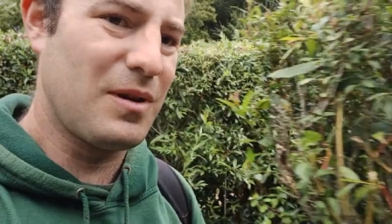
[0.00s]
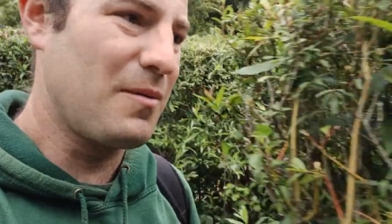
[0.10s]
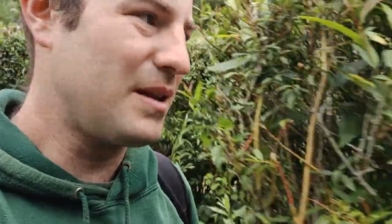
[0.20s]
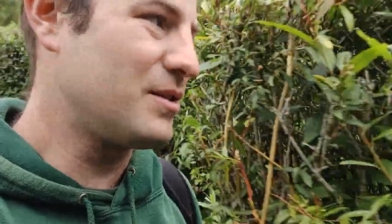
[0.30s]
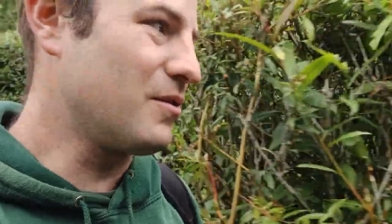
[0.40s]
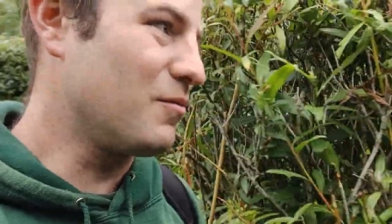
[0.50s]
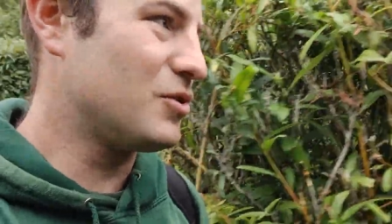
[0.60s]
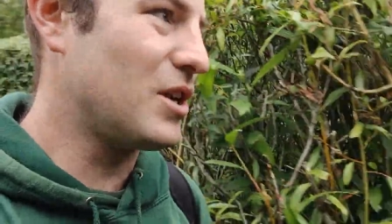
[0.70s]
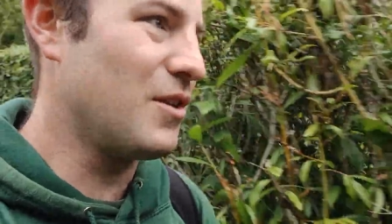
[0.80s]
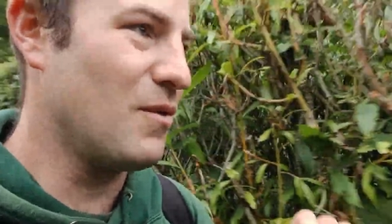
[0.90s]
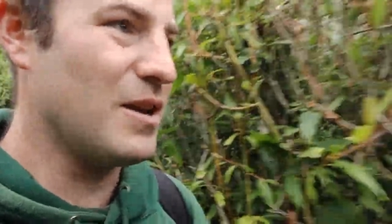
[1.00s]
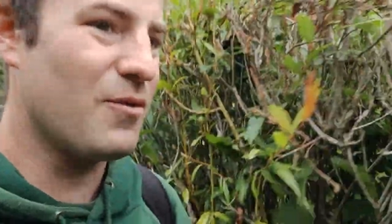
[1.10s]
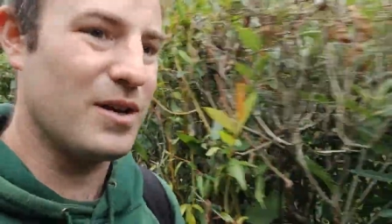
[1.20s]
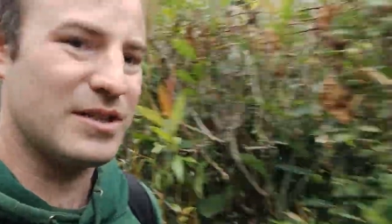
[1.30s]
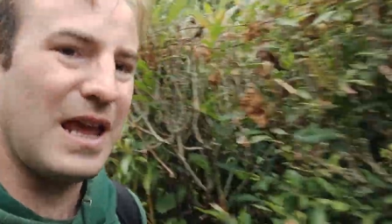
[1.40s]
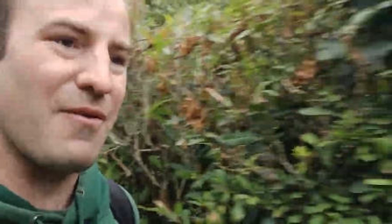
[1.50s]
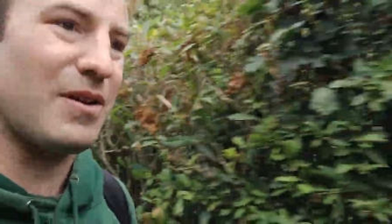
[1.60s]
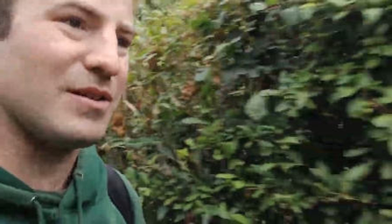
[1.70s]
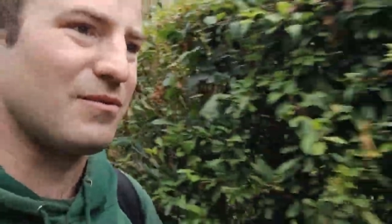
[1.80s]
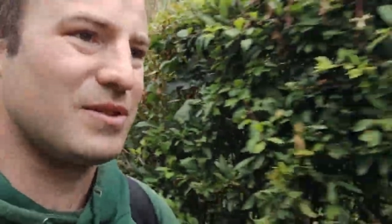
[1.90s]
one I went to was genuinely quite scary
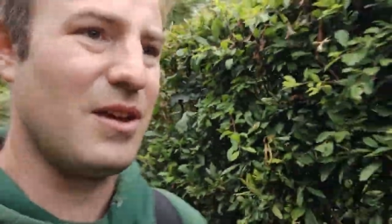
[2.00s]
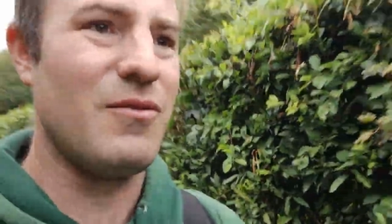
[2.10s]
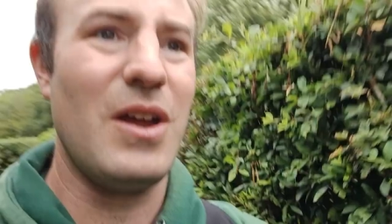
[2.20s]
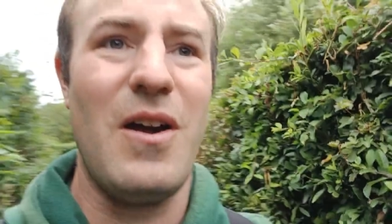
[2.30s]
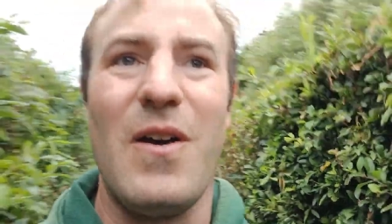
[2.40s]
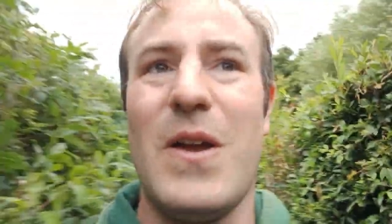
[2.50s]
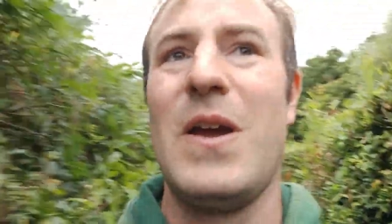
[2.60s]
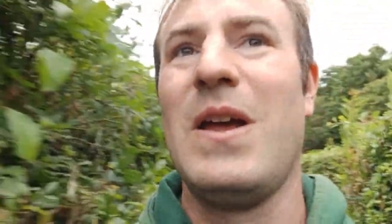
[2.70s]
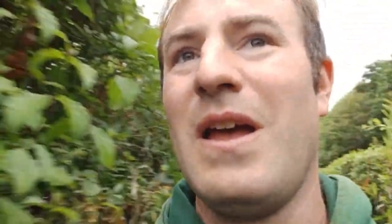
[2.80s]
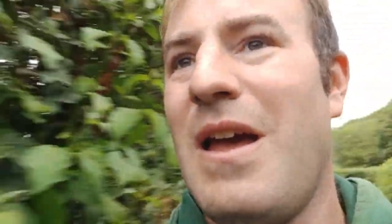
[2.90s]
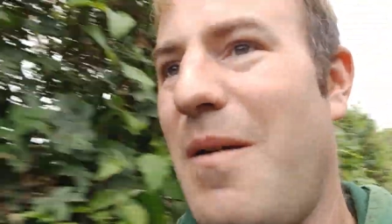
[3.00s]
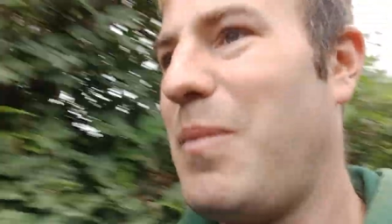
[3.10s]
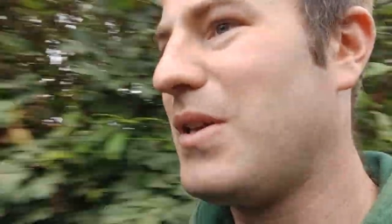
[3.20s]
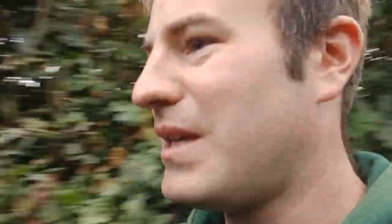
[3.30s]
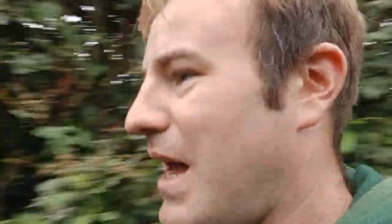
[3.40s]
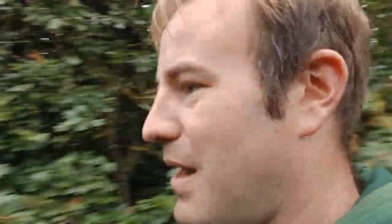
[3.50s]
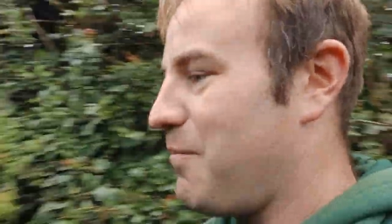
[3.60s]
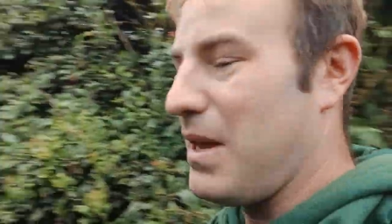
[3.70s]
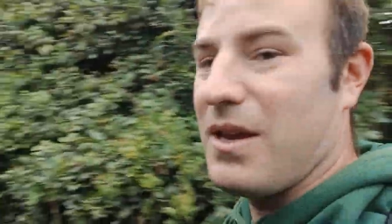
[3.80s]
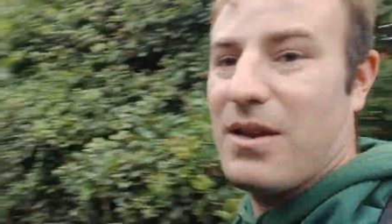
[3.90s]
because it was so dark because it had big